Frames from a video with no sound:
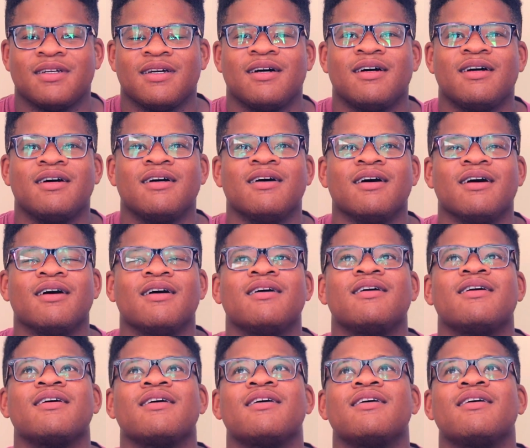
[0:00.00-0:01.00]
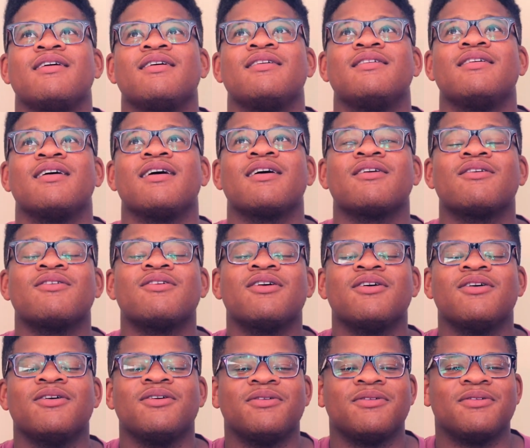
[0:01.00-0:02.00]
I don't
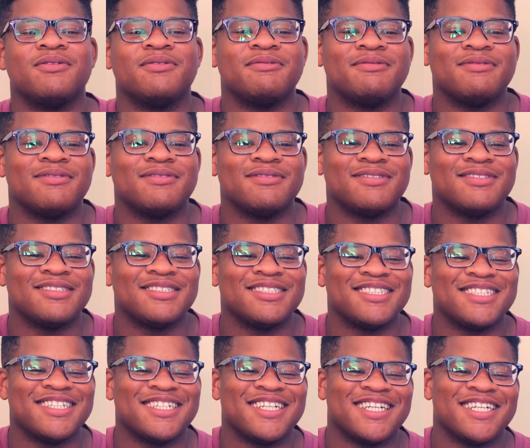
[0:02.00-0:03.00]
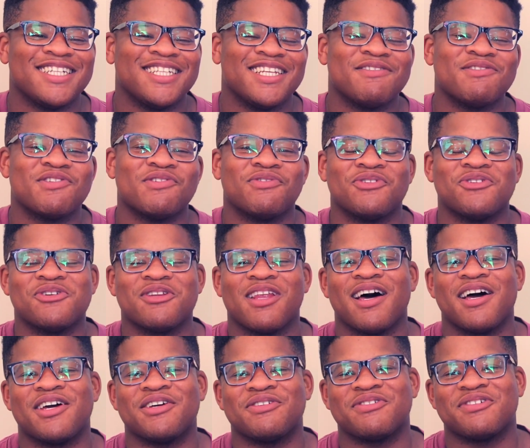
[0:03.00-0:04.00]
know. He lived a full
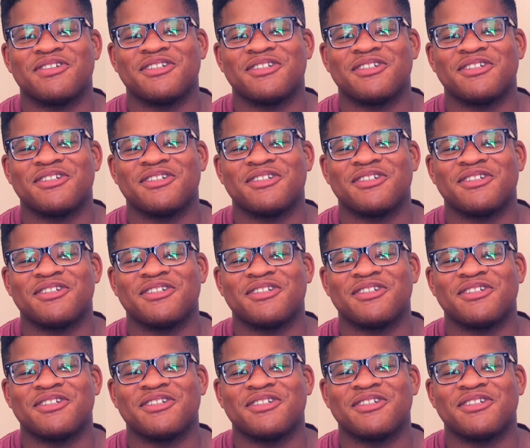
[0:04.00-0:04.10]
life.